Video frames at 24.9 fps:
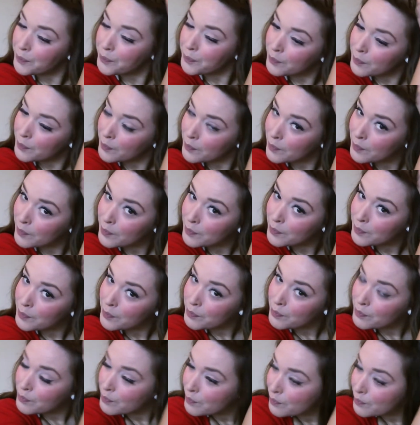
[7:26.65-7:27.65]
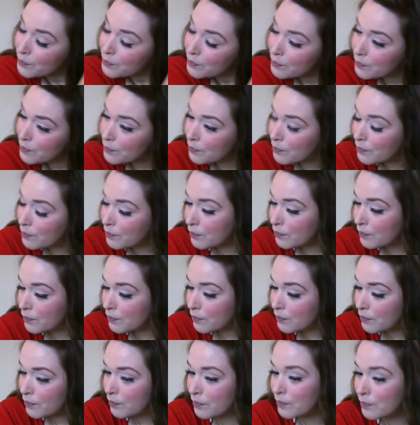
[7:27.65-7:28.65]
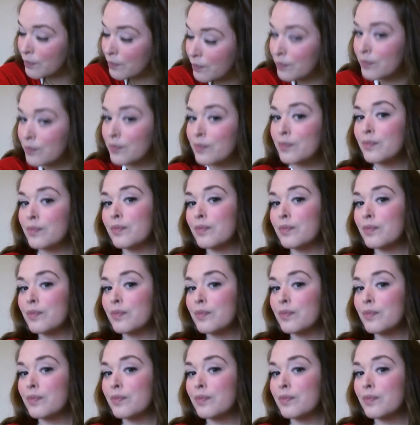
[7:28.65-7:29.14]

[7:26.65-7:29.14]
No one is speaking in this clip.